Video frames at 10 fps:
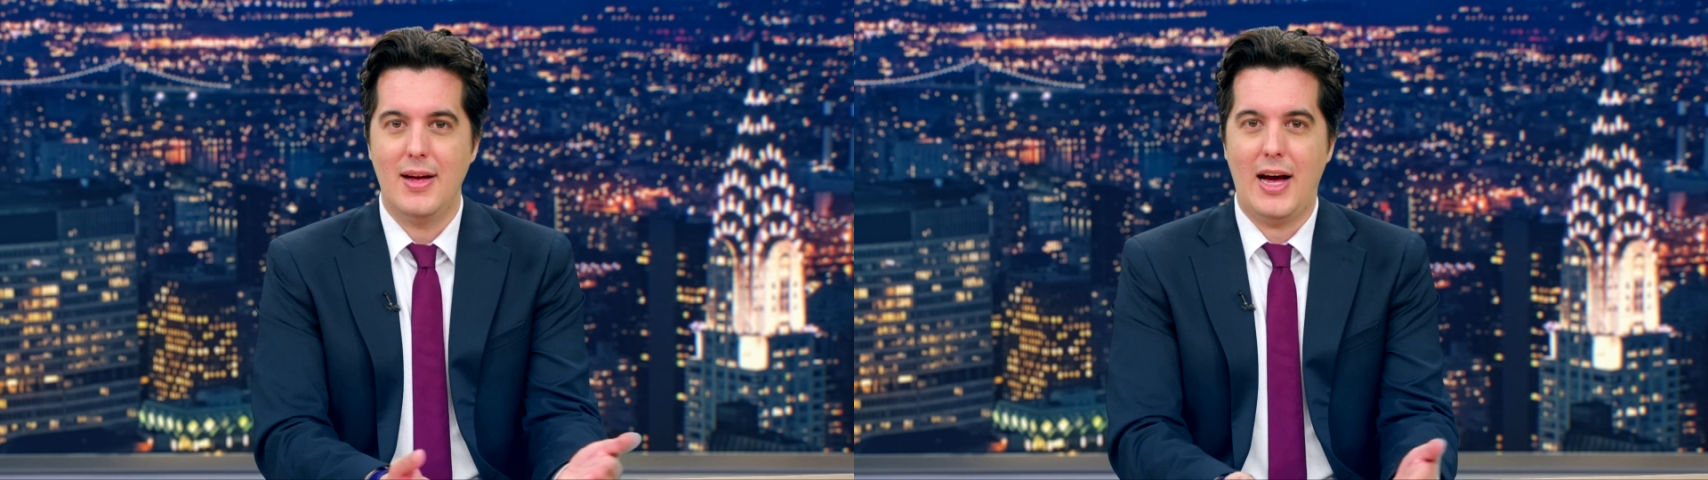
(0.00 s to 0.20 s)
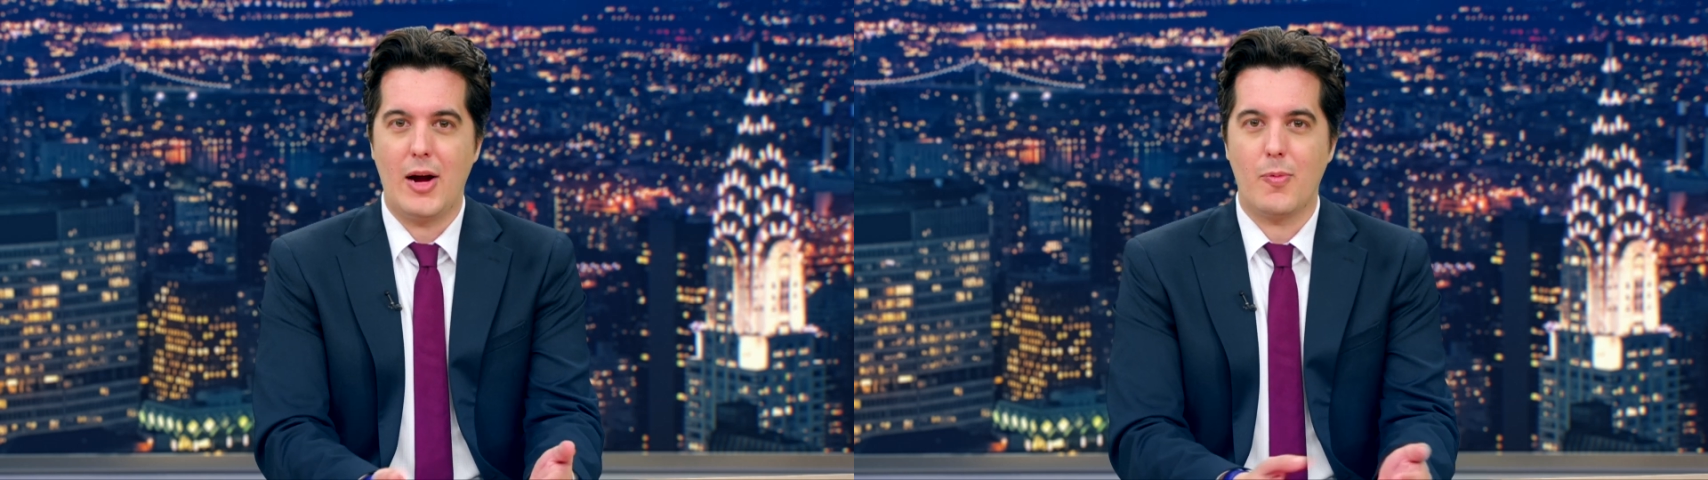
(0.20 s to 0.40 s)

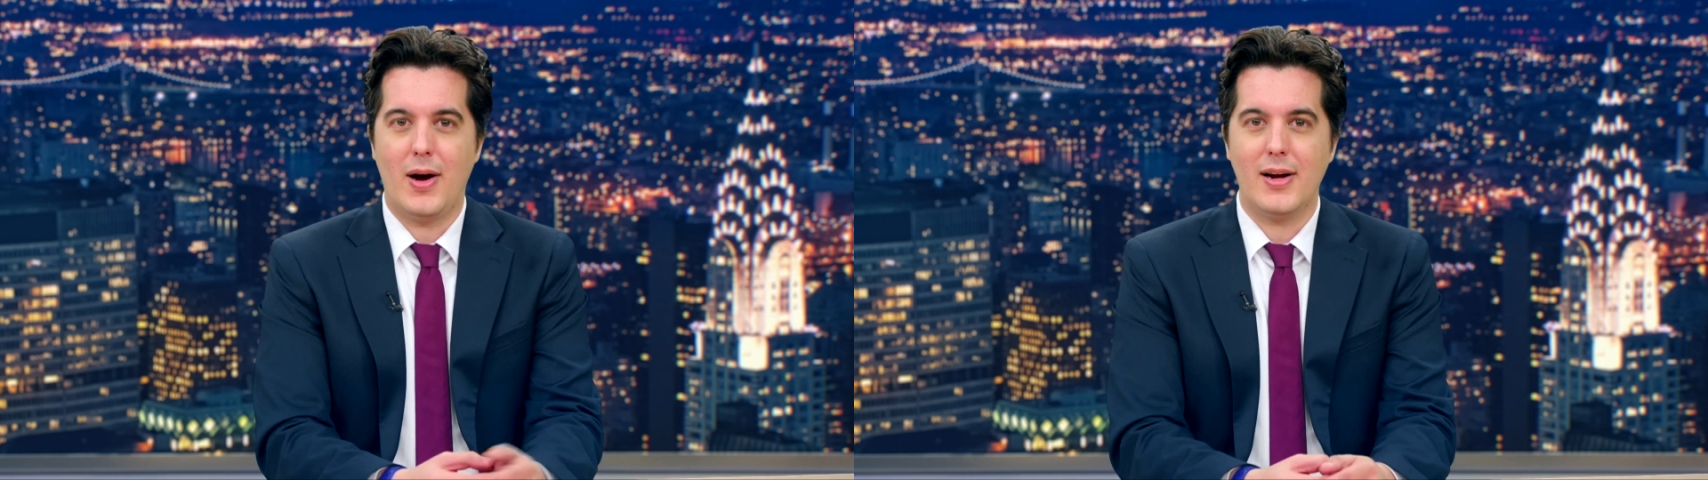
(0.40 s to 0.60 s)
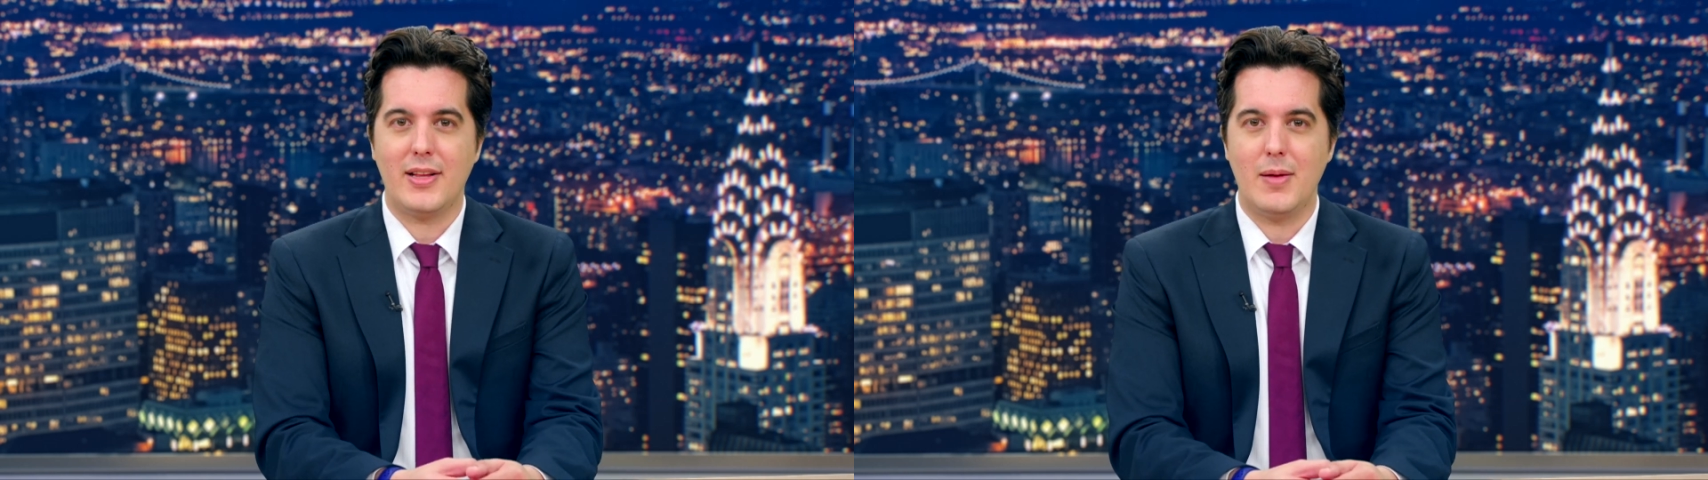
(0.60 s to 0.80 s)

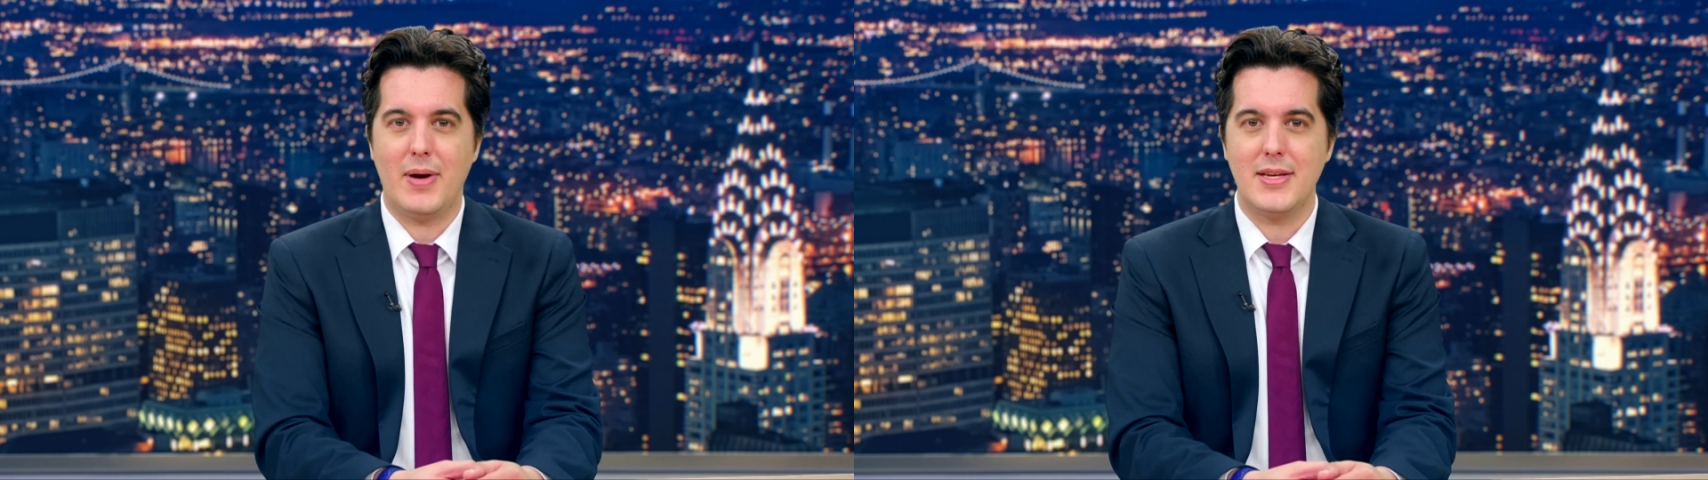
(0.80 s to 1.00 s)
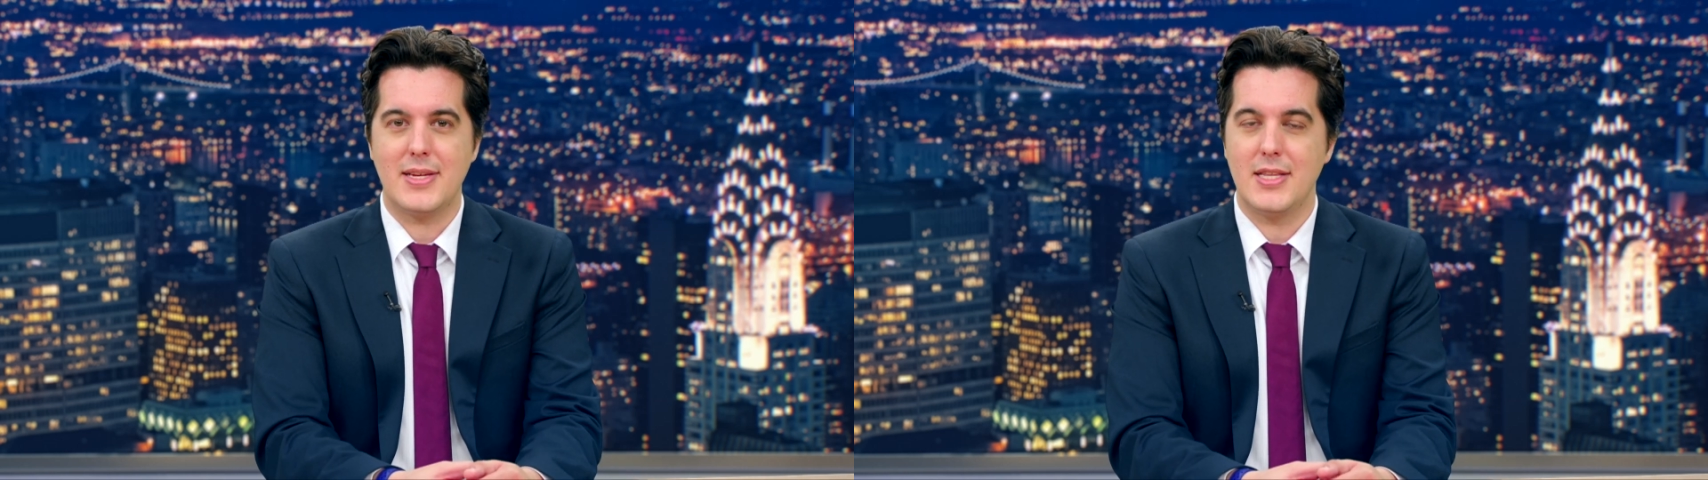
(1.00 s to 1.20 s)
ironically,
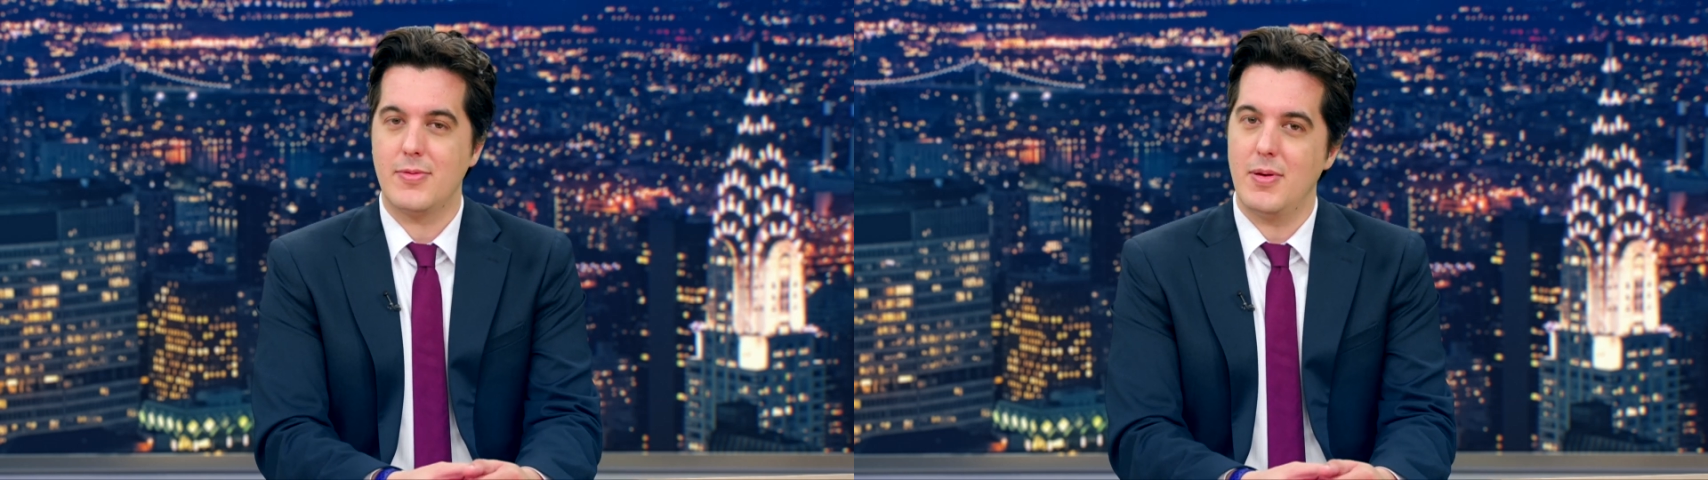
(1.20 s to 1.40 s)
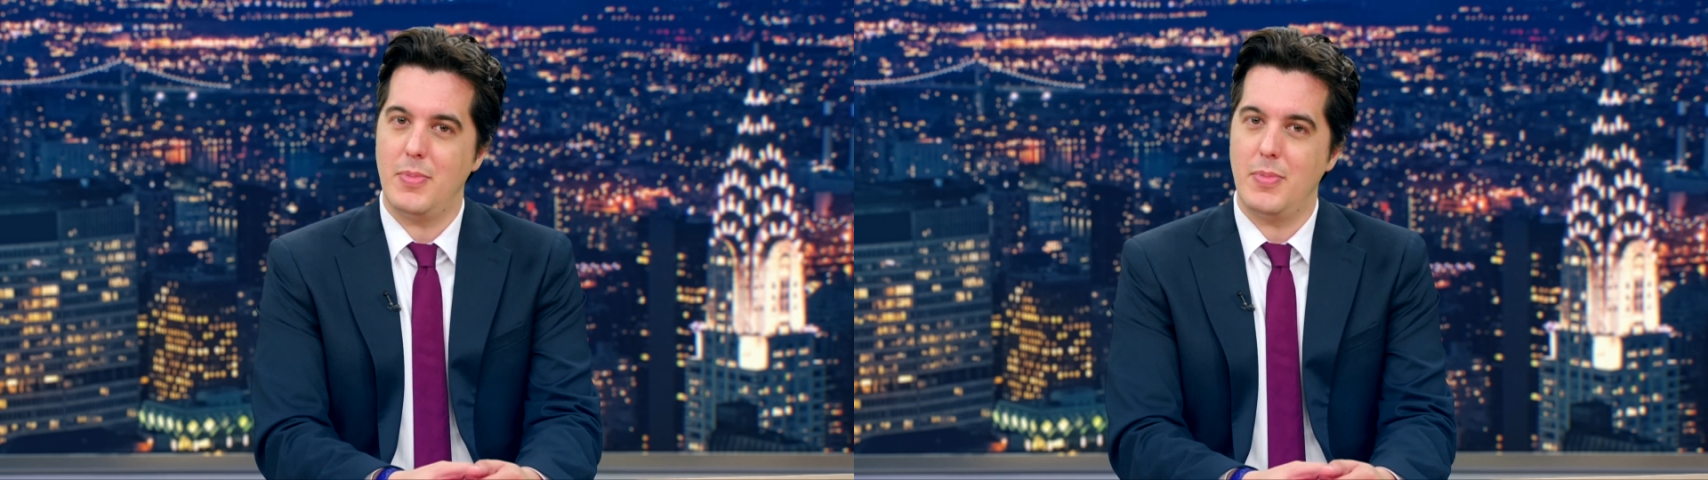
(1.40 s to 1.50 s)
by censoring